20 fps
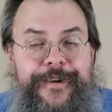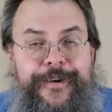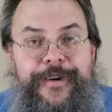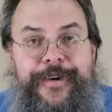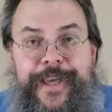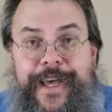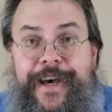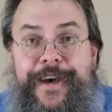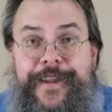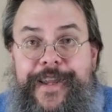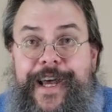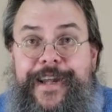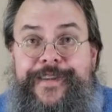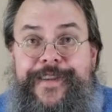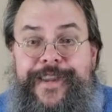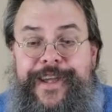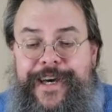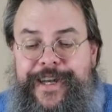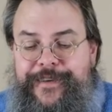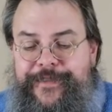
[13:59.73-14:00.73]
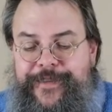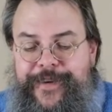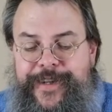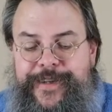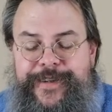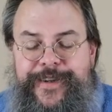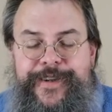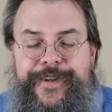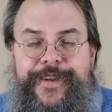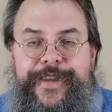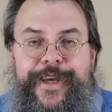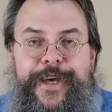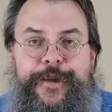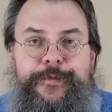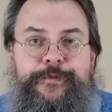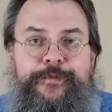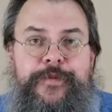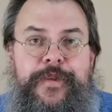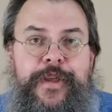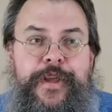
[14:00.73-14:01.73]
Well, yeah, that's a lot of fun to do that.
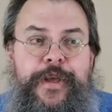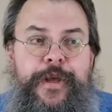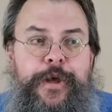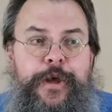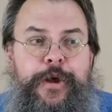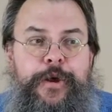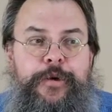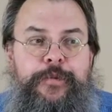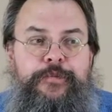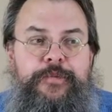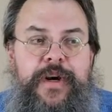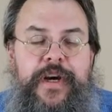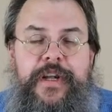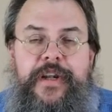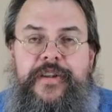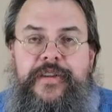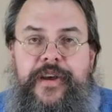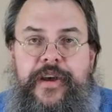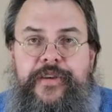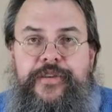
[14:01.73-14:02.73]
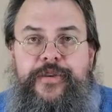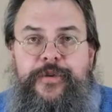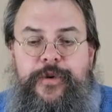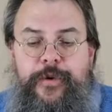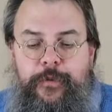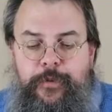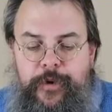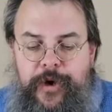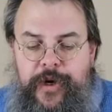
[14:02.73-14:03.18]
But it's also a